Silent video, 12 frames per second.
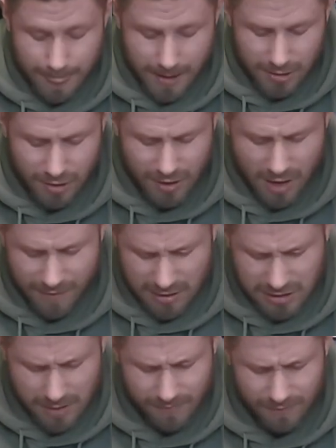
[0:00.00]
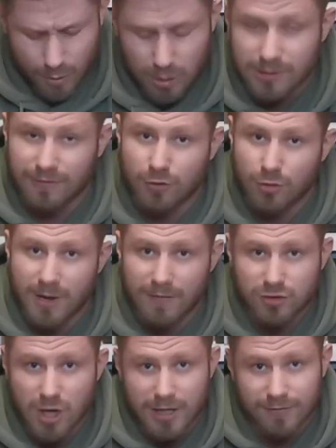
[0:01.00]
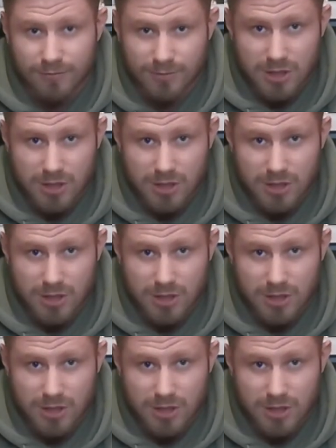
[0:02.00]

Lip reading: I don't think I've actually ever bought it before, but I've tried it from